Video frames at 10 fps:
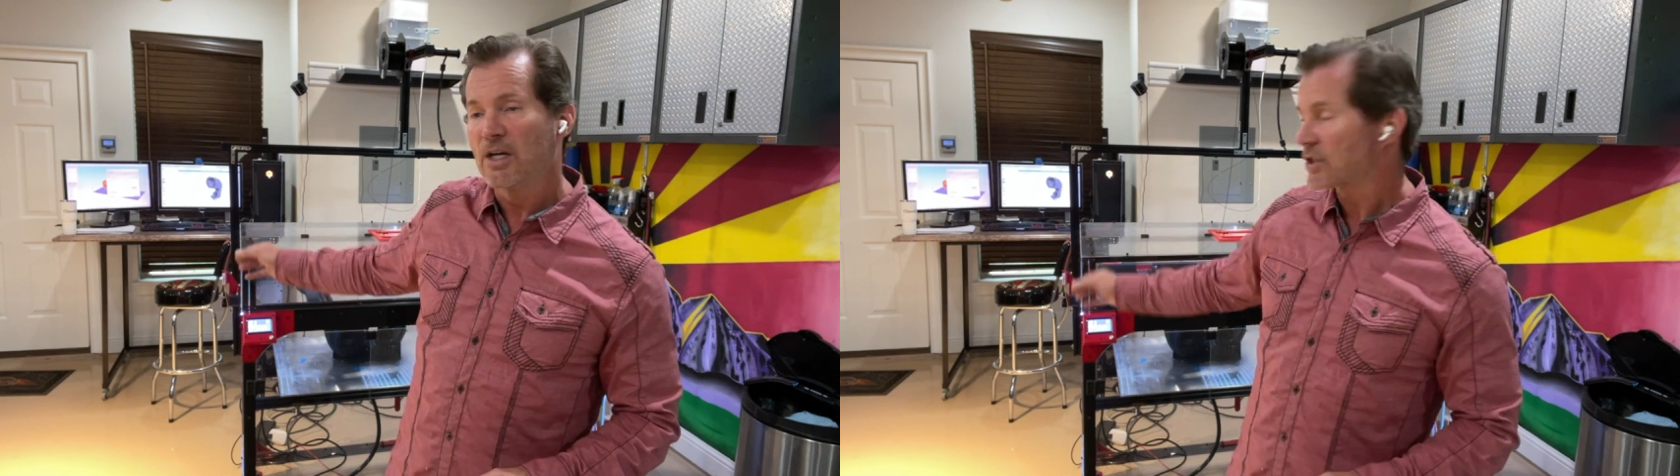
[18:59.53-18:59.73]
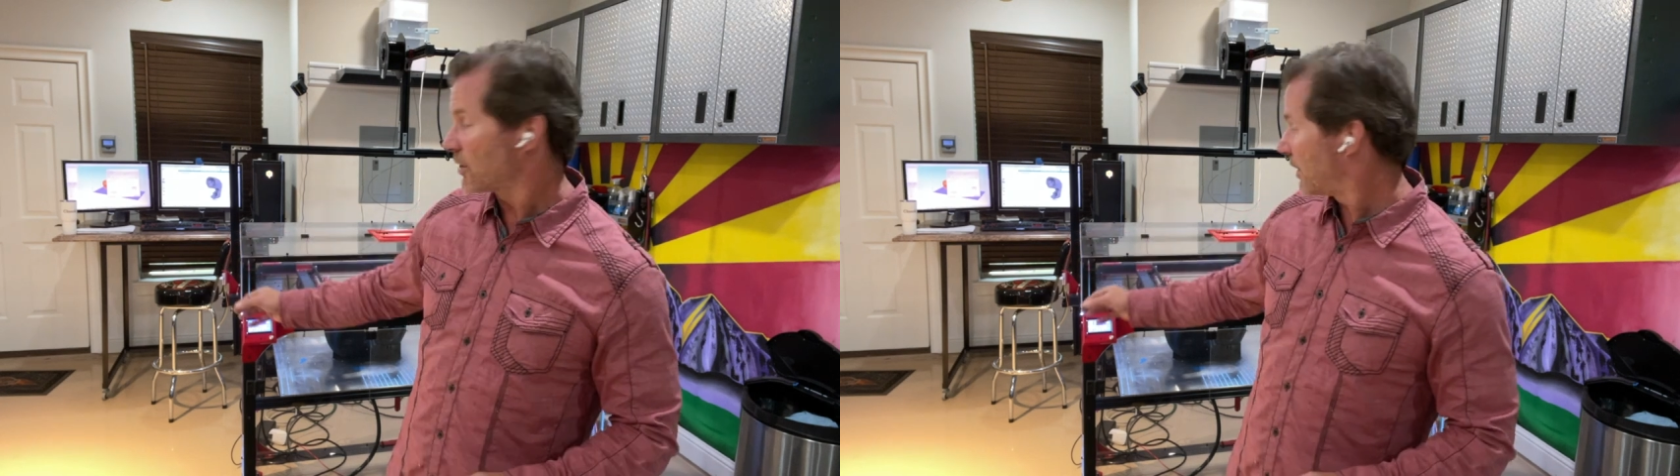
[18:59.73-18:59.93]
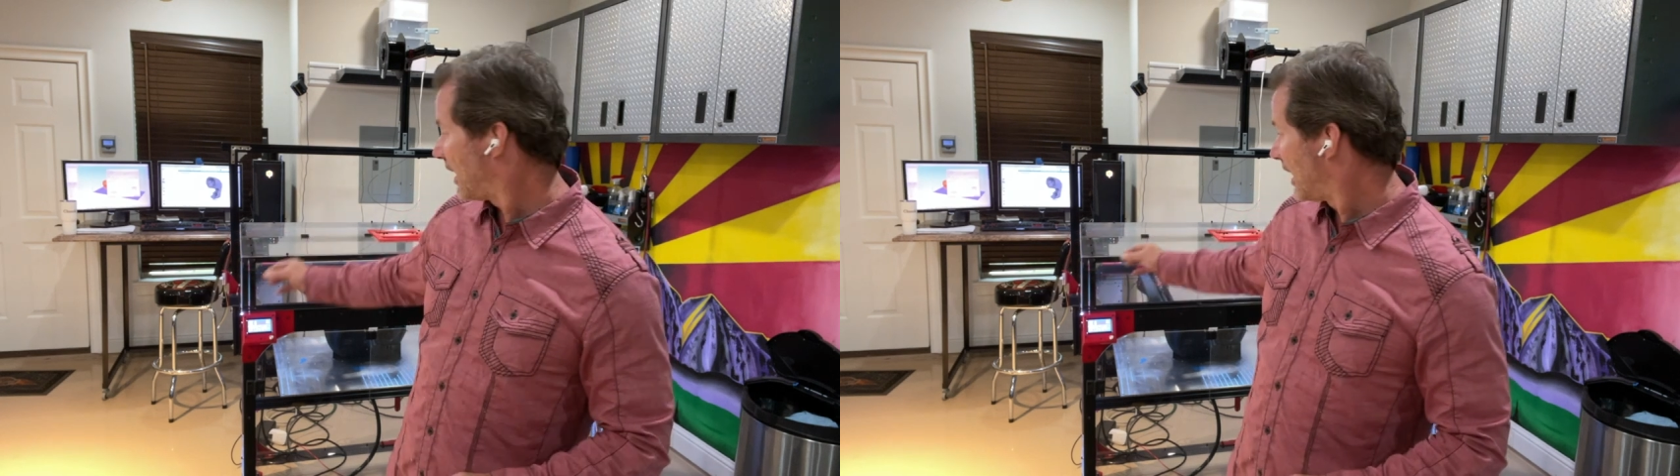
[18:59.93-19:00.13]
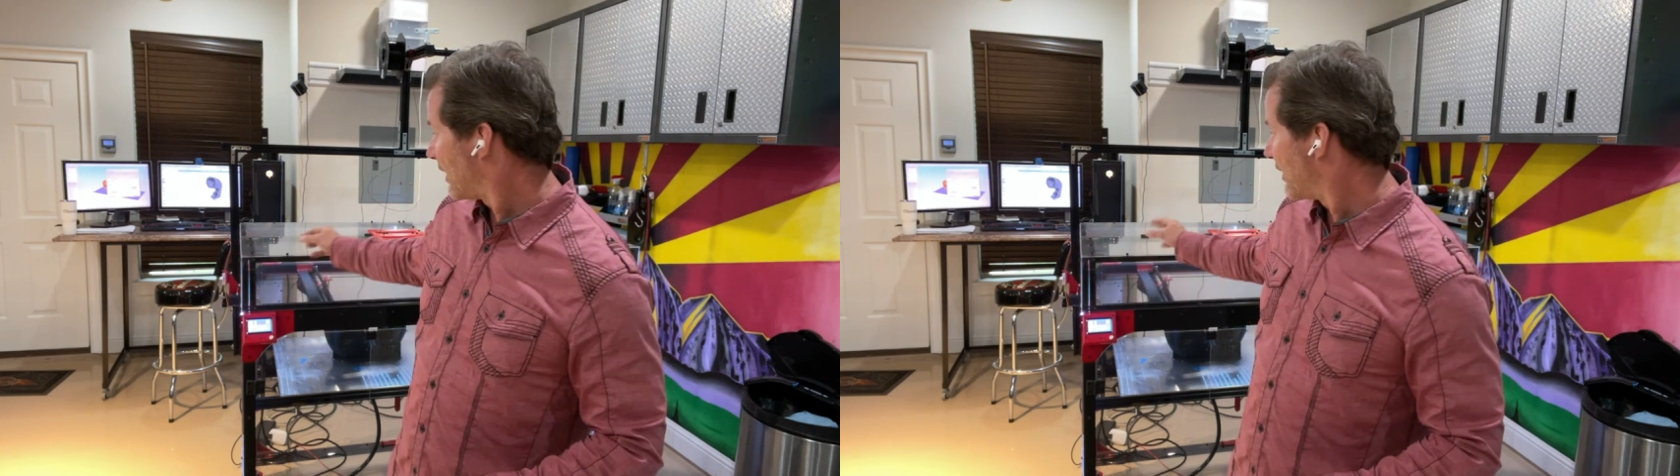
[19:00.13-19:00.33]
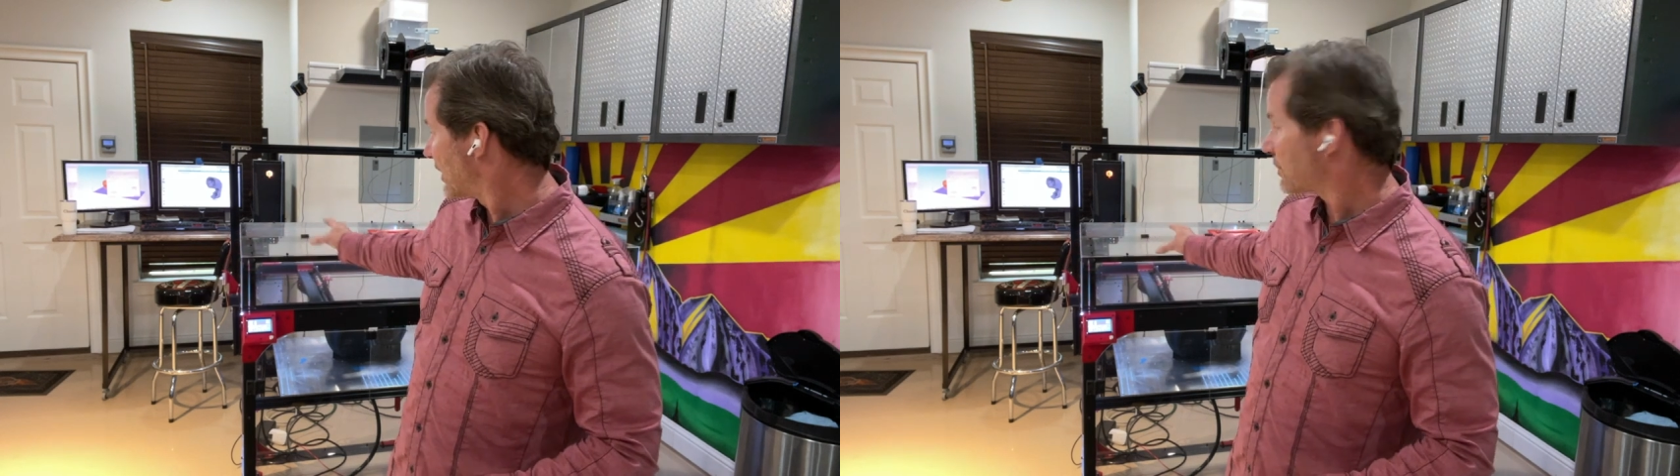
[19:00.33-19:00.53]
So
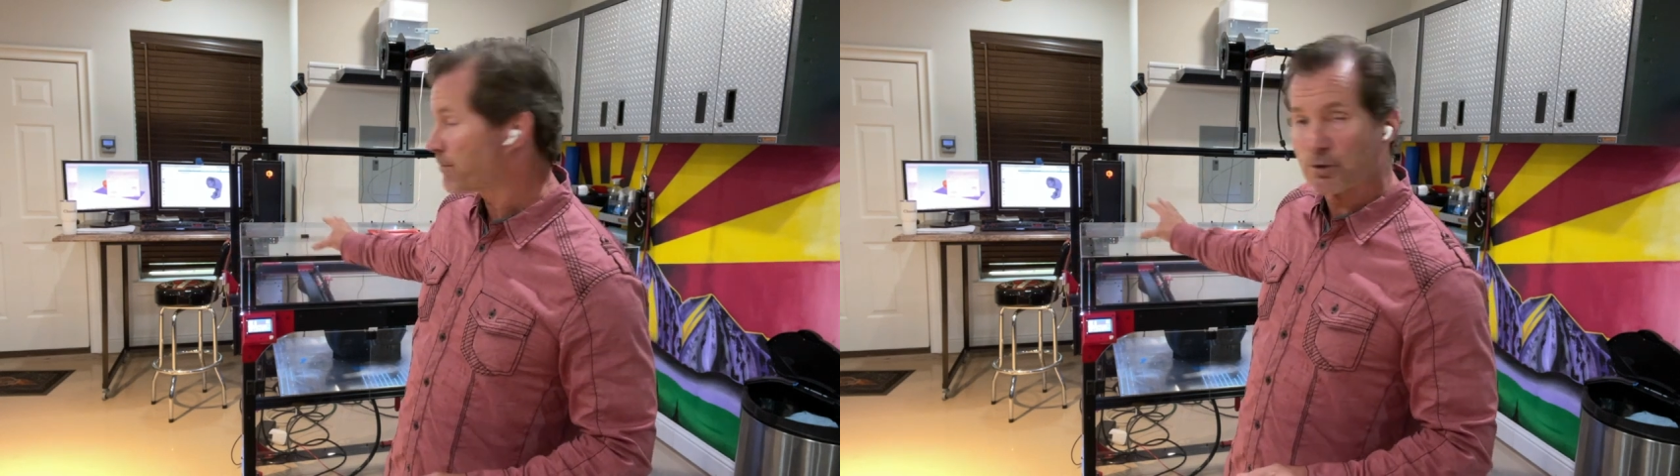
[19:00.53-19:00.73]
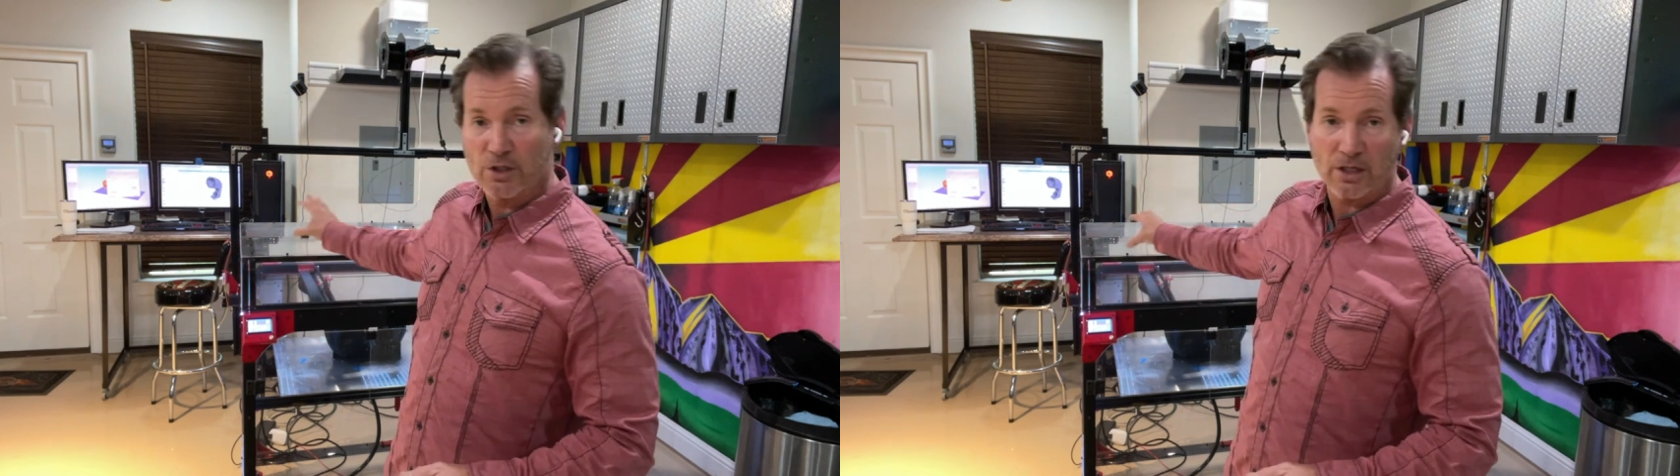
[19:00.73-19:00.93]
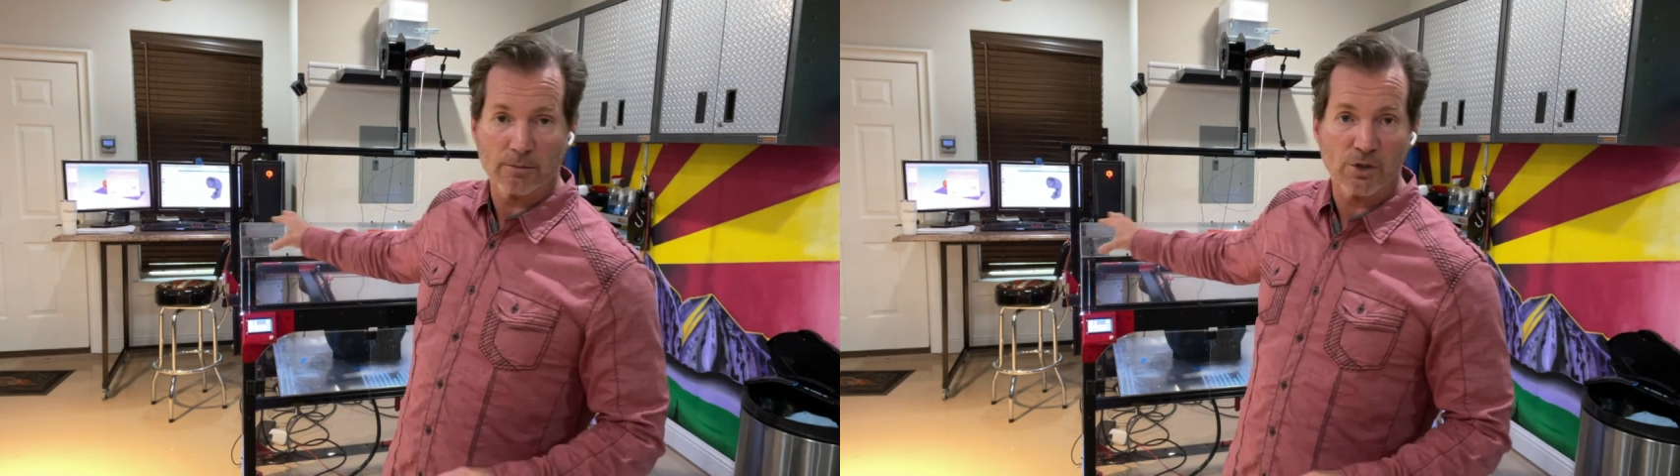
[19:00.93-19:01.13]
this particular